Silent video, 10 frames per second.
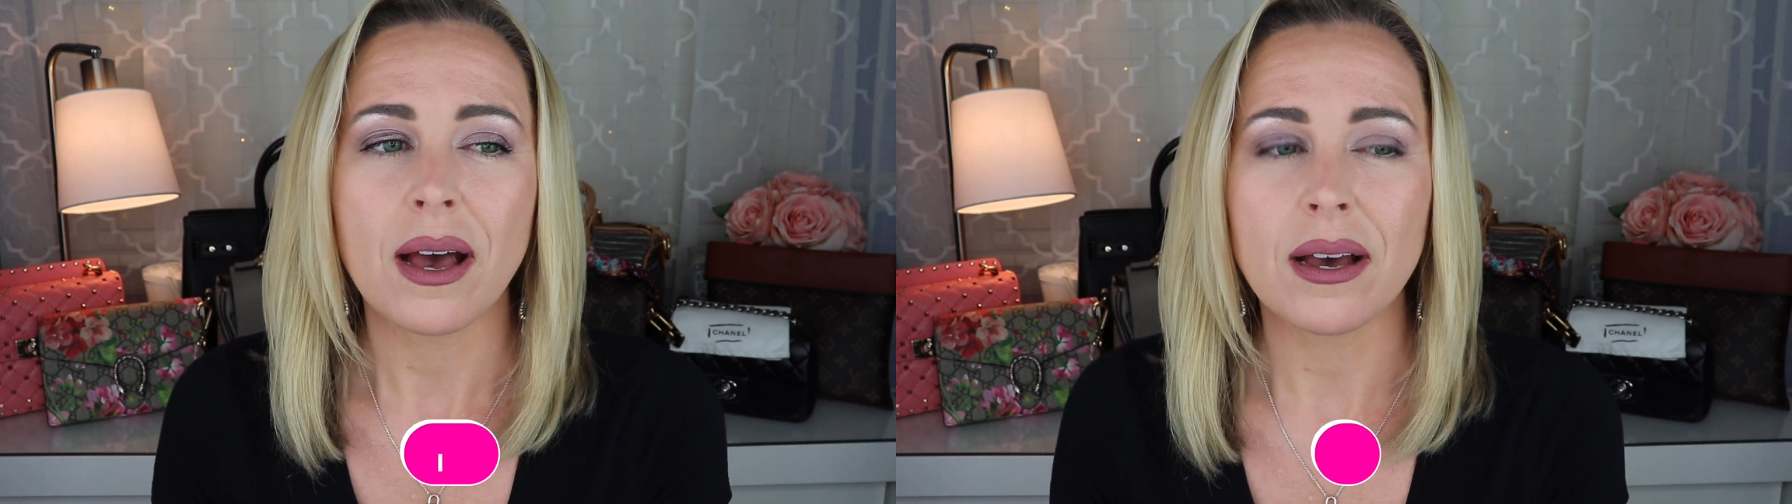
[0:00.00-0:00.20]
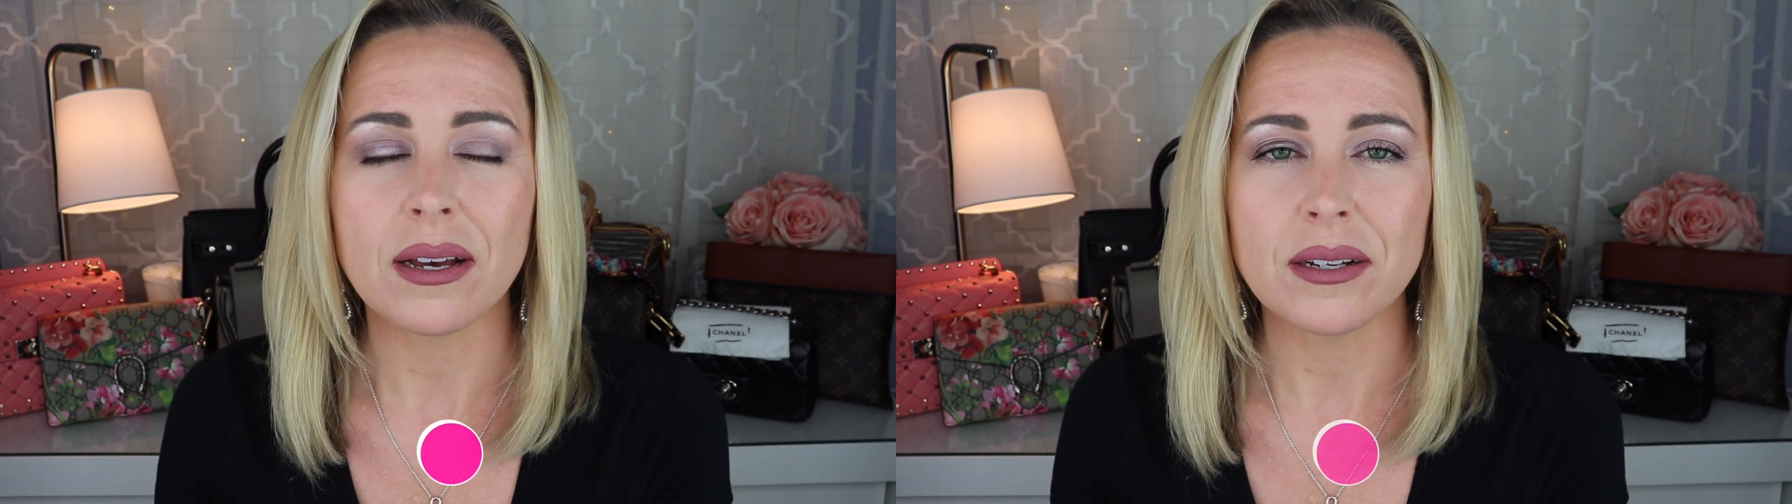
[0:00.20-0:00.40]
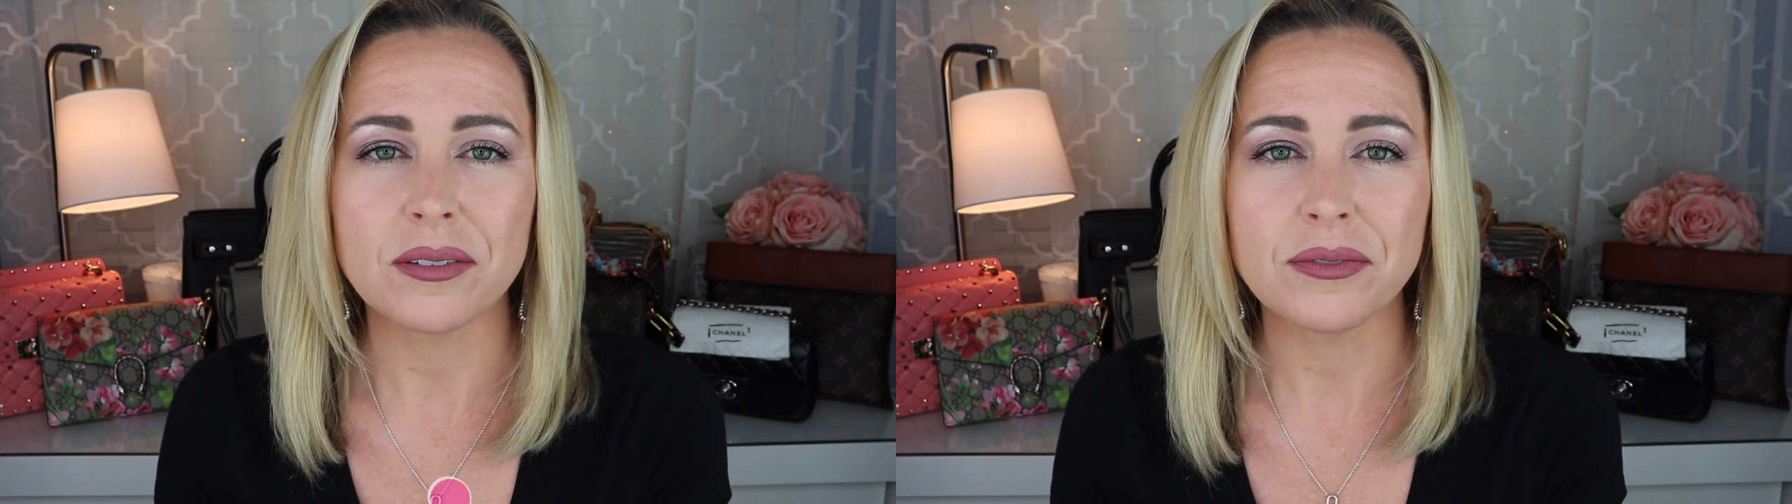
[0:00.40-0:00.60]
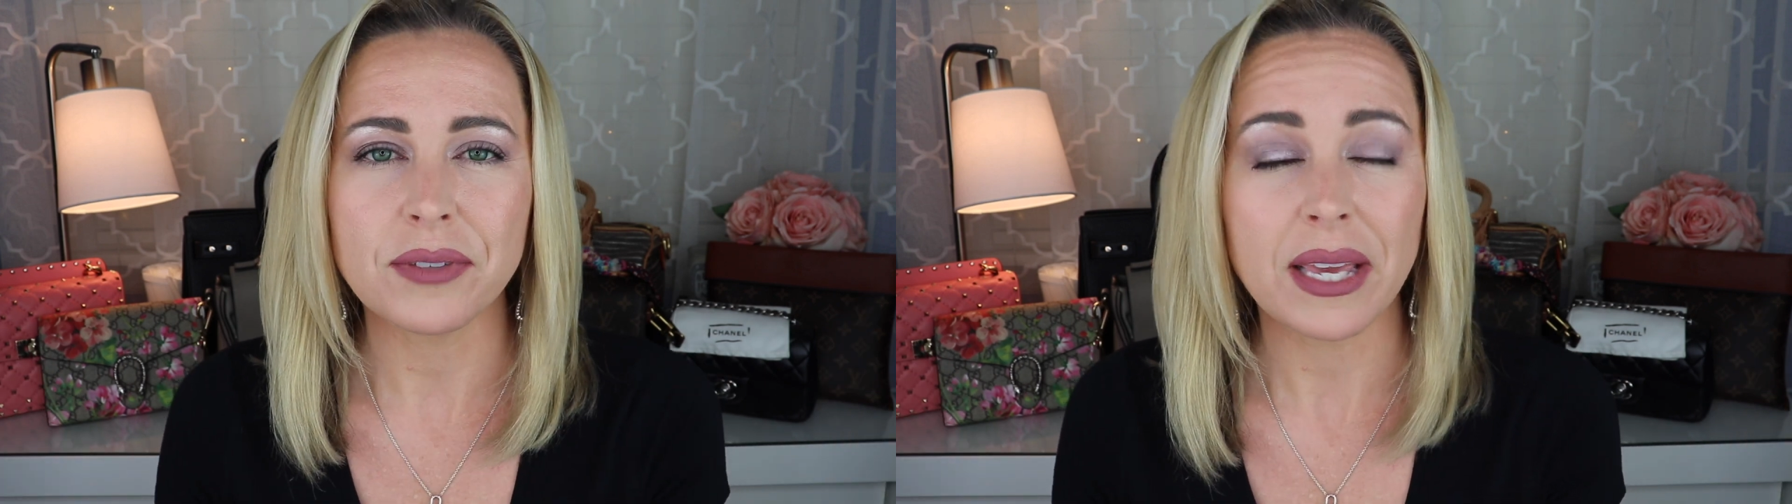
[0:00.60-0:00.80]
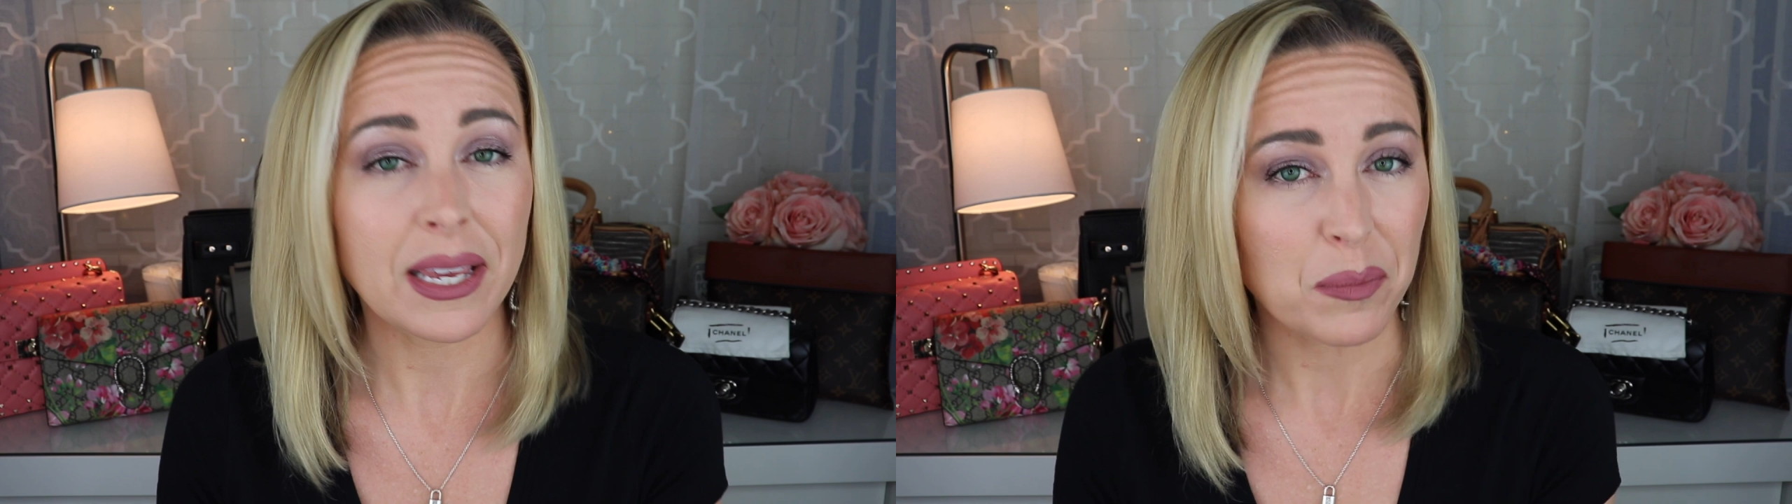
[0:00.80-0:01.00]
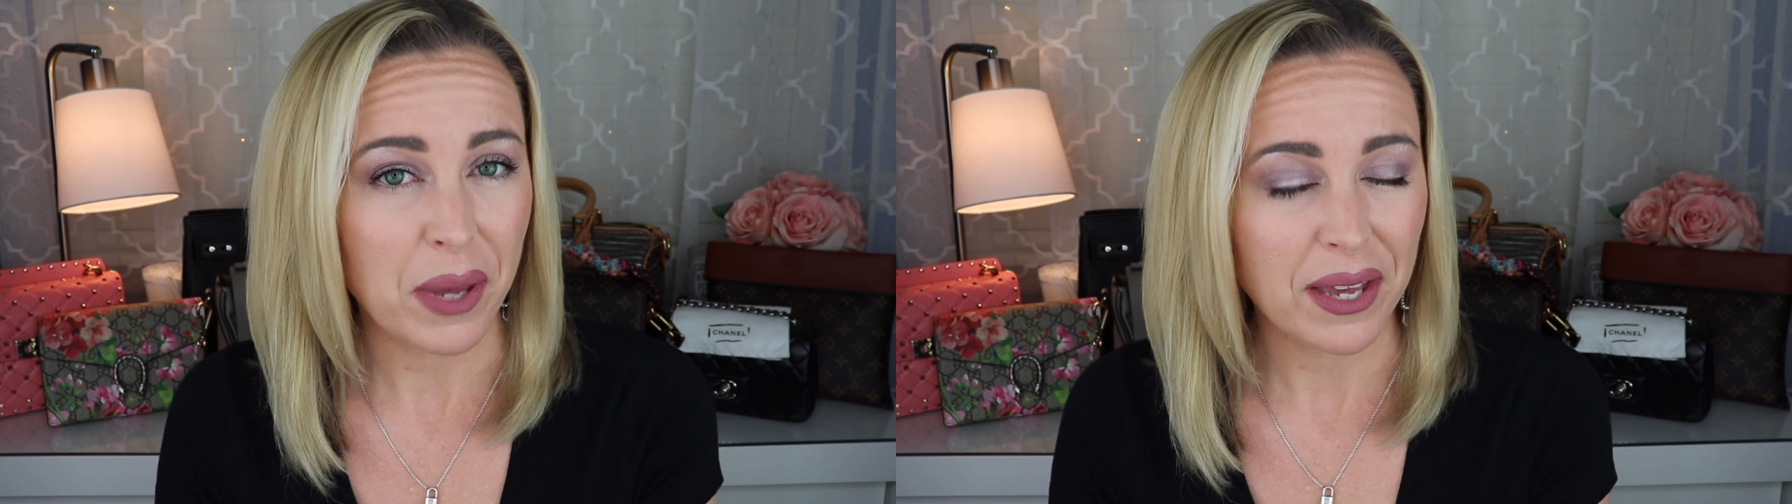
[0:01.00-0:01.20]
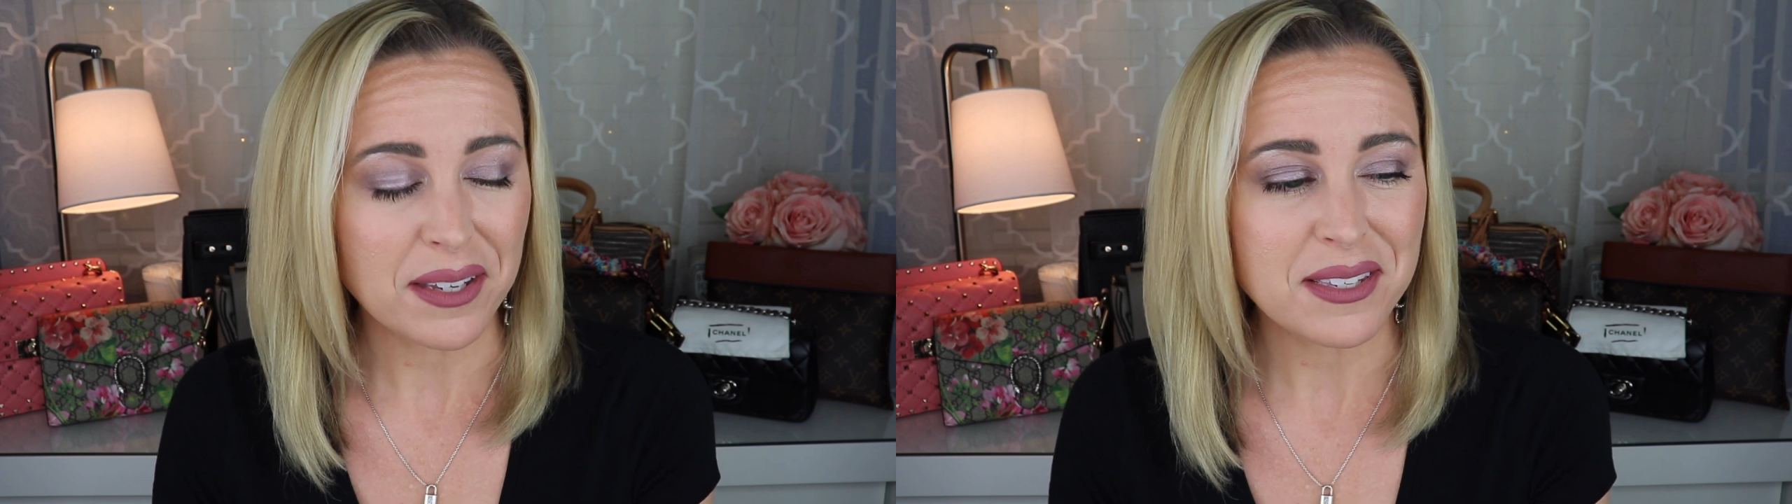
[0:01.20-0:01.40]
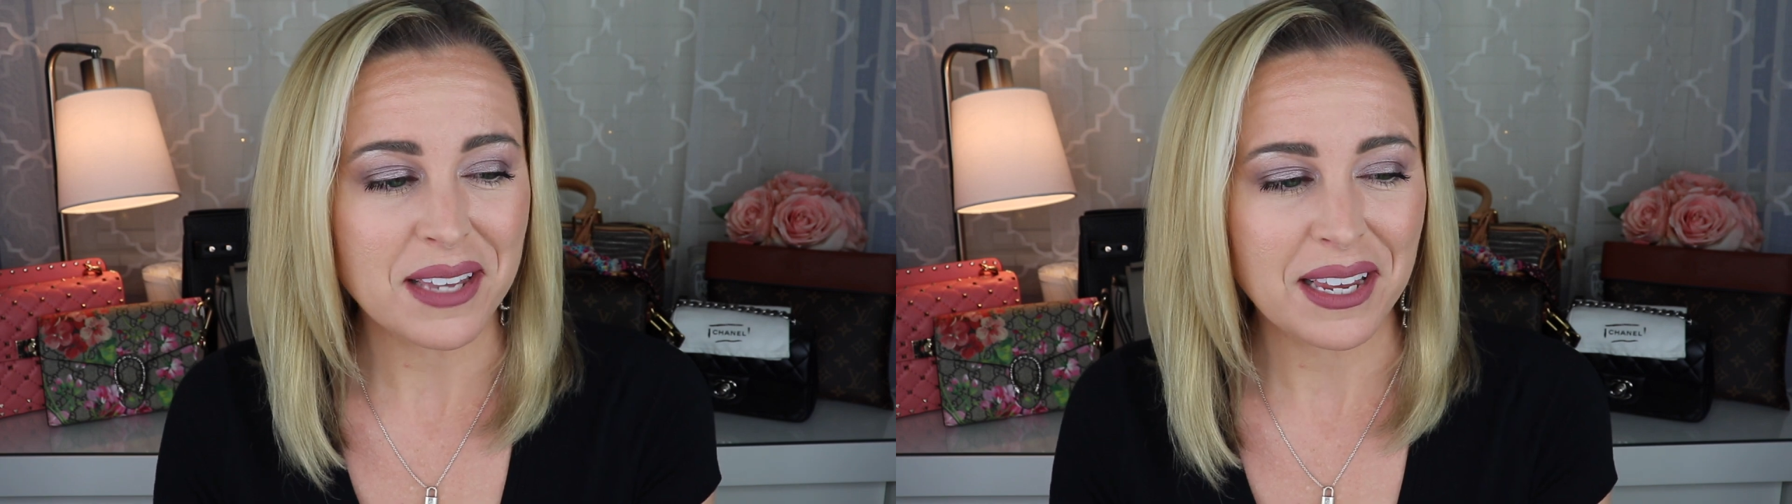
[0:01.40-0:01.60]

of handbags.